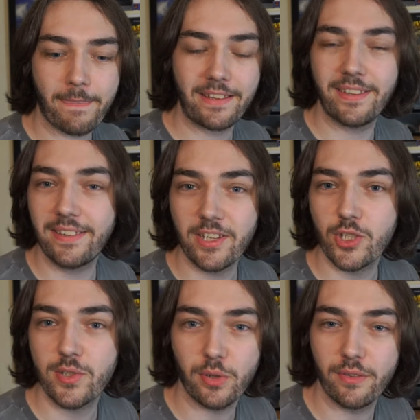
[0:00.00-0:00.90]
and then they
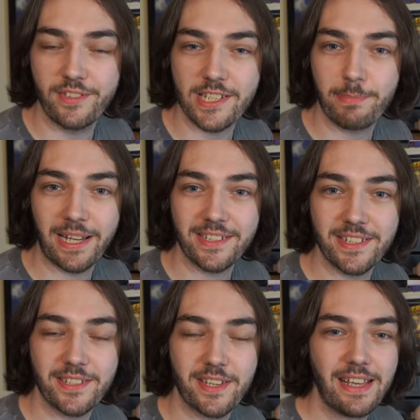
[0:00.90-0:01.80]
just sort of
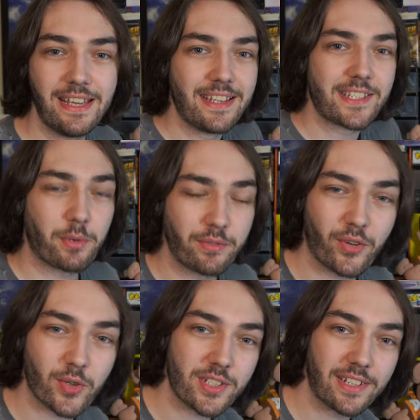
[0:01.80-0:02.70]
disbanded. So
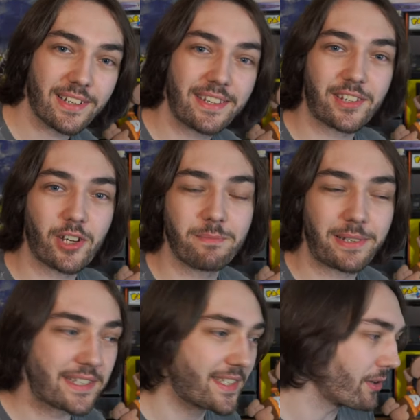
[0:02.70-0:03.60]
unfortunately the
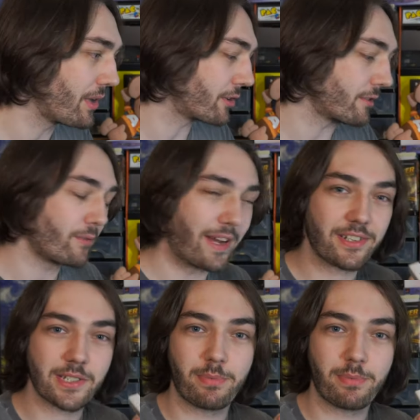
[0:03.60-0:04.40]
company's no longer around,